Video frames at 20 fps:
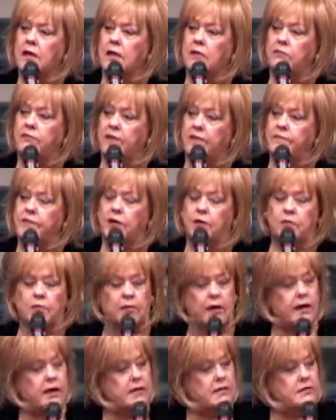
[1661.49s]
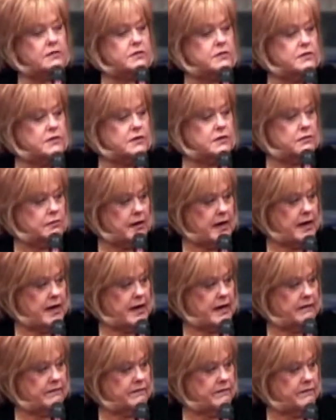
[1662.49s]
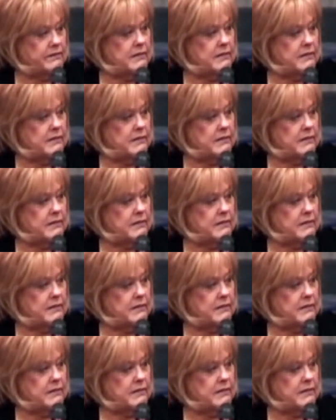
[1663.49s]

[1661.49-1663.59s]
From the cradle to the grave,